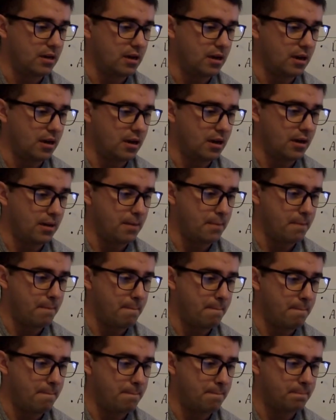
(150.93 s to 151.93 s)
So
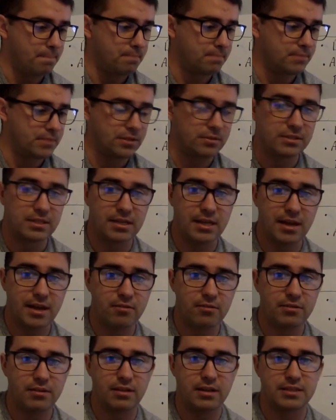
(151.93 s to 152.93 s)
today,
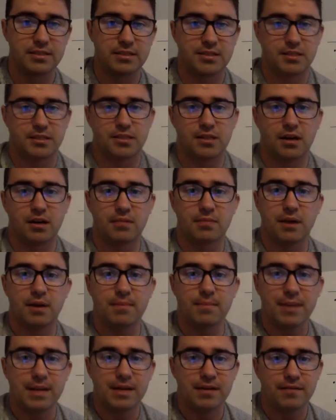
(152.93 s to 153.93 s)
let's just talk about
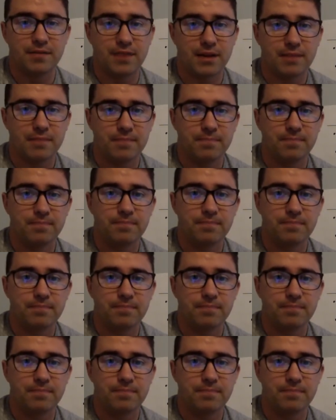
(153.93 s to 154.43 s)
main event.